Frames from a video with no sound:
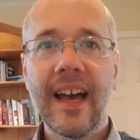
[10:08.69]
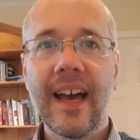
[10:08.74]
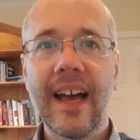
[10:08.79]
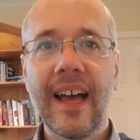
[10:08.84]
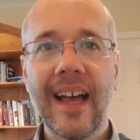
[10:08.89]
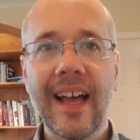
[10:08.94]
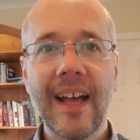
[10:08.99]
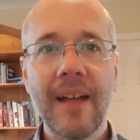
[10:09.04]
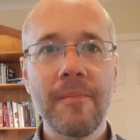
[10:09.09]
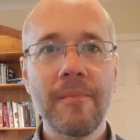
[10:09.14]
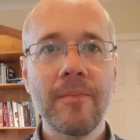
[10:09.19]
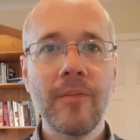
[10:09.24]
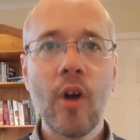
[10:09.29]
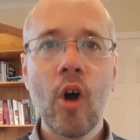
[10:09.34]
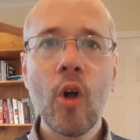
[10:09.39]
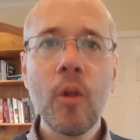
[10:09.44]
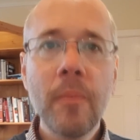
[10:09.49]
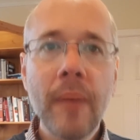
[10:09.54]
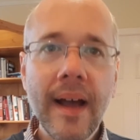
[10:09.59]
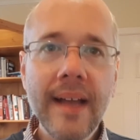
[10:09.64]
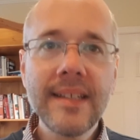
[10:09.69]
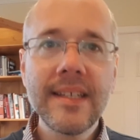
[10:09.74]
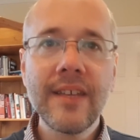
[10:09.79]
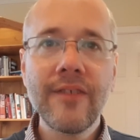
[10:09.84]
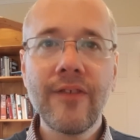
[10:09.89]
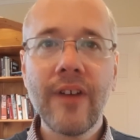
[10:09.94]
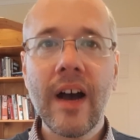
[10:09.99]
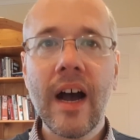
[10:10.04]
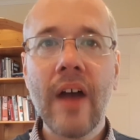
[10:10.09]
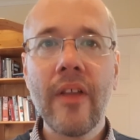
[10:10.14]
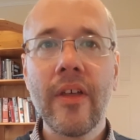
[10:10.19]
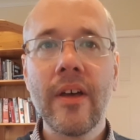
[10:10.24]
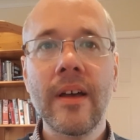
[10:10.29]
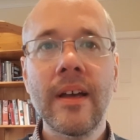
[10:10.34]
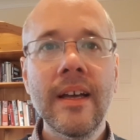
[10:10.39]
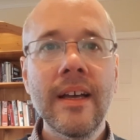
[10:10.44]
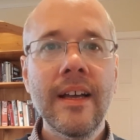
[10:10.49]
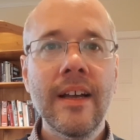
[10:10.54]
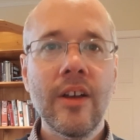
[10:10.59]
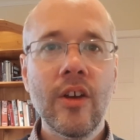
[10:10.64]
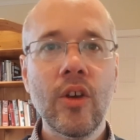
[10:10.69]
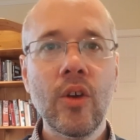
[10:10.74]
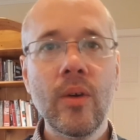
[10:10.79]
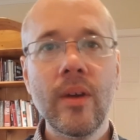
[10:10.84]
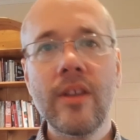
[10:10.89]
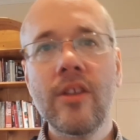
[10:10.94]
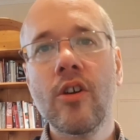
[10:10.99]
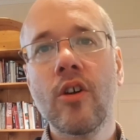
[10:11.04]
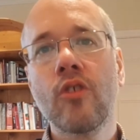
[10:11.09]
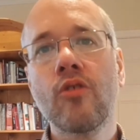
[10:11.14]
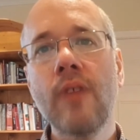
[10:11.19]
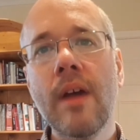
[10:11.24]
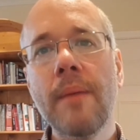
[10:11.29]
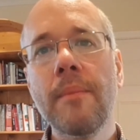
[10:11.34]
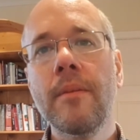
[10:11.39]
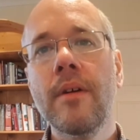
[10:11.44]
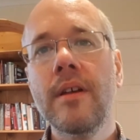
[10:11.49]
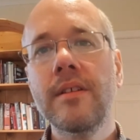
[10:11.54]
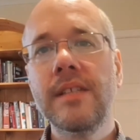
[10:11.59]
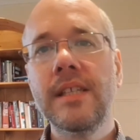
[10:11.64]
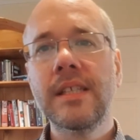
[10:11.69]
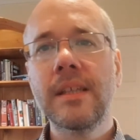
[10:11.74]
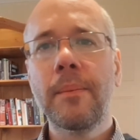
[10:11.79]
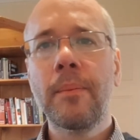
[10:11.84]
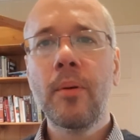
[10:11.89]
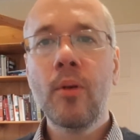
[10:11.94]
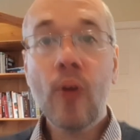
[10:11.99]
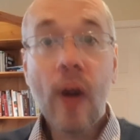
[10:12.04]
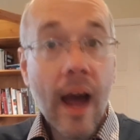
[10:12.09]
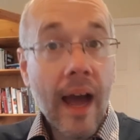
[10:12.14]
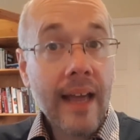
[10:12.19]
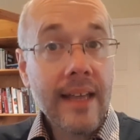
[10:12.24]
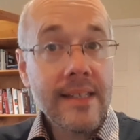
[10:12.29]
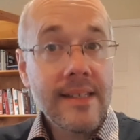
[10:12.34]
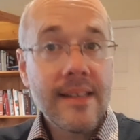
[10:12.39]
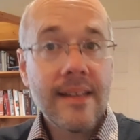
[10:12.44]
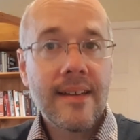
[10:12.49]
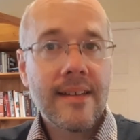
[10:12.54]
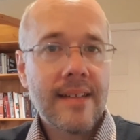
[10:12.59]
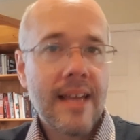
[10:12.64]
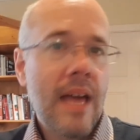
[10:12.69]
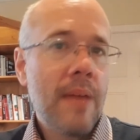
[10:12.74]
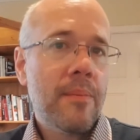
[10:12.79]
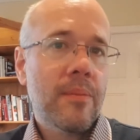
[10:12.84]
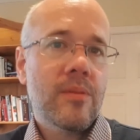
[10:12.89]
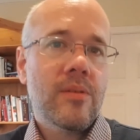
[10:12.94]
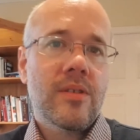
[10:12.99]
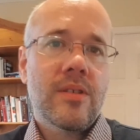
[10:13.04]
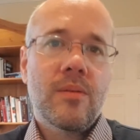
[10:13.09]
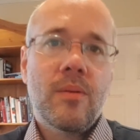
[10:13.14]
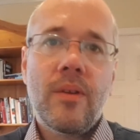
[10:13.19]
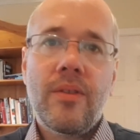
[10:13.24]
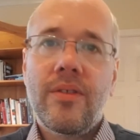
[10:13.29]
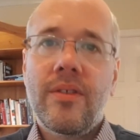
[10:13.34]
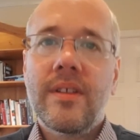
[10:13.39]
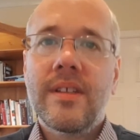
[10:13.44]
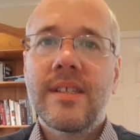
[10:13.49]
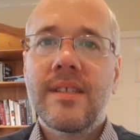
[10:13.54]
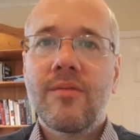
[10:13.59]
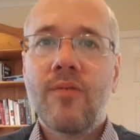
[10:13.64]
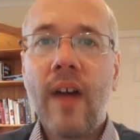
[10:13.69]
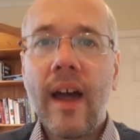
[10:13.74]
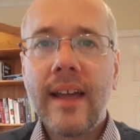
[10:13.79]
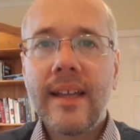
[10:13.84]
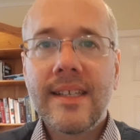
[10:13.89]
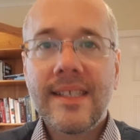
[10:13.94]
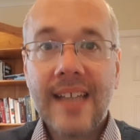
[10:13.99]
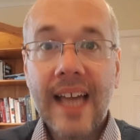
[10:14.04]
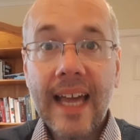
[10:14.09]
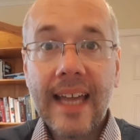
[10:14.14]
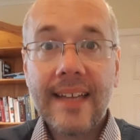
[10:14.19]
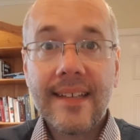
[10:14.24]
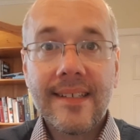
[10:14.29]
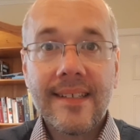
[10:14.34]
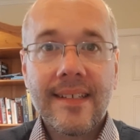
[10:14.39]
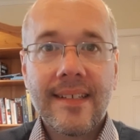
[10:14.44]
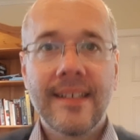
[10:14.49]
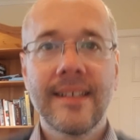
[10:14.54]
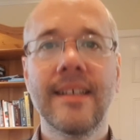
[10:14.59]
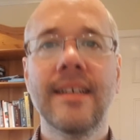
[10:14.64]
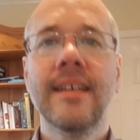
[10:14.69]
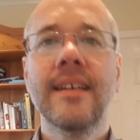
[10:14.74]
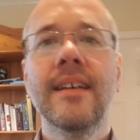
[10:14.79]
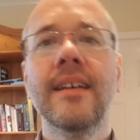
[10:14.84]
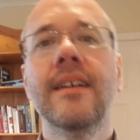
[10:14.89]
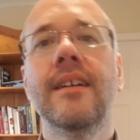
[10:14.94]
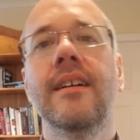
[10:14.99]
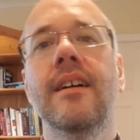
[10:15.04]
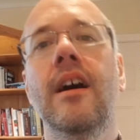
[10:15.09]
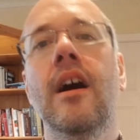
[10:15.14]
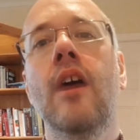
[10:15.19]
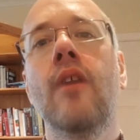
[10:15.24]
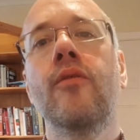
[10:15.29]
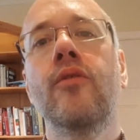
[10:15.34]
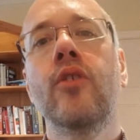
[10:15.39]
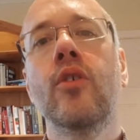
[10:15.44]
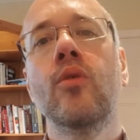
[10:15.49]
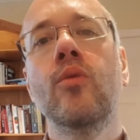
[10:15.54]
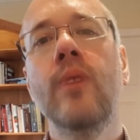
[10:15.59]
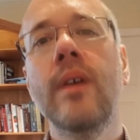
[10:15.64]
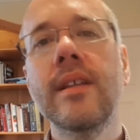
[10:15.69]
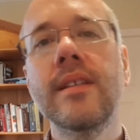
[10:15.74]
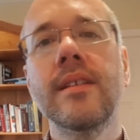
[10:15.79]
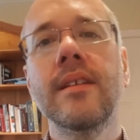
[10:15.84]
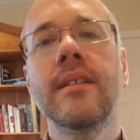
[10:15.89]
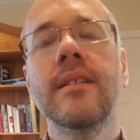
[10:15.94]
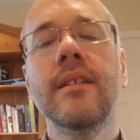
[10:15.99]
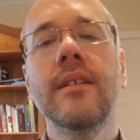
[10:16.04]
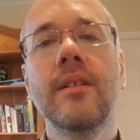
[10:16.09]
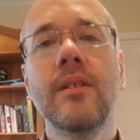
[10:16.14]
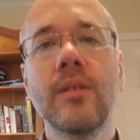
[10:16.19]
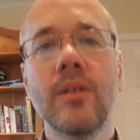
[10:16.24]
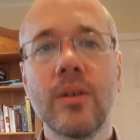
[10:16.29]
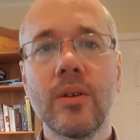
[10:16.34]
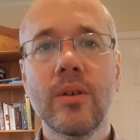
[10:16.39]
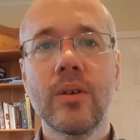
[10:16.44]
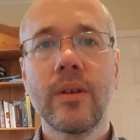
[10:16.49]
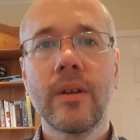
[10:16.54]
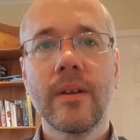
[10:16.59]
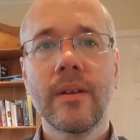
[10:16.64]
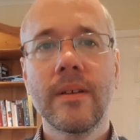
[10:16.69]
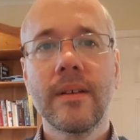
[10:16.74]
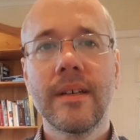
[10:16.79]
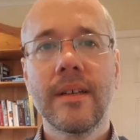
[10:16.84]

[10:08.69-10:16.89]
Almighty Father, who in your great mercy surprised the disciples with the sight of the risen Lord,